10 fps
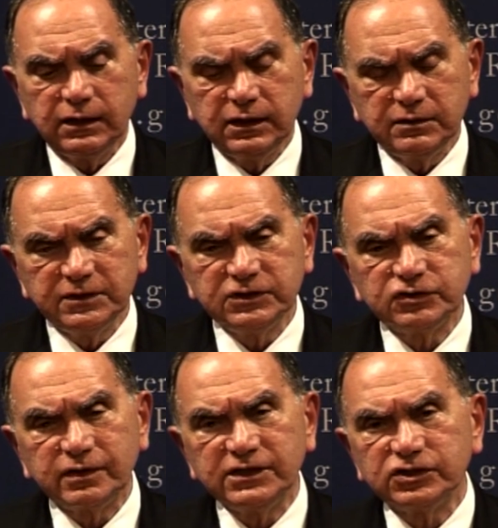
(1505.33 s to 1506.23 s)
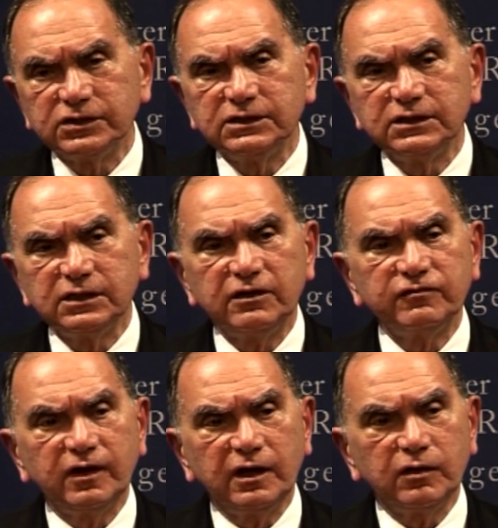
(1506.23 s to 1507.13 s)
The administration did not
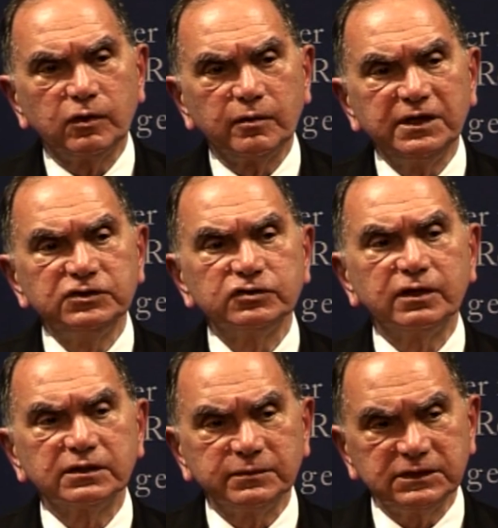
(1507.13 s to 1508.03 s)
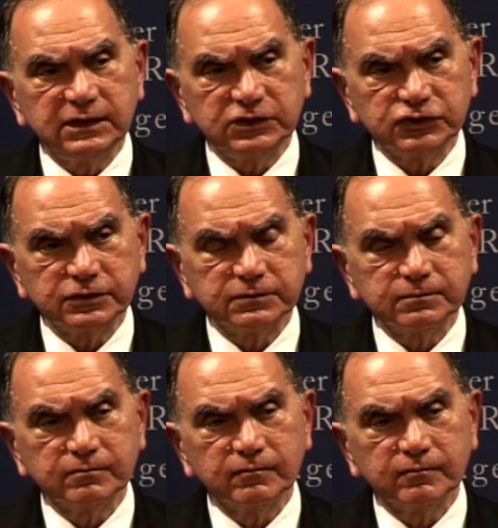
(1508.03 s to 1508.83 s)
follow our major recommendation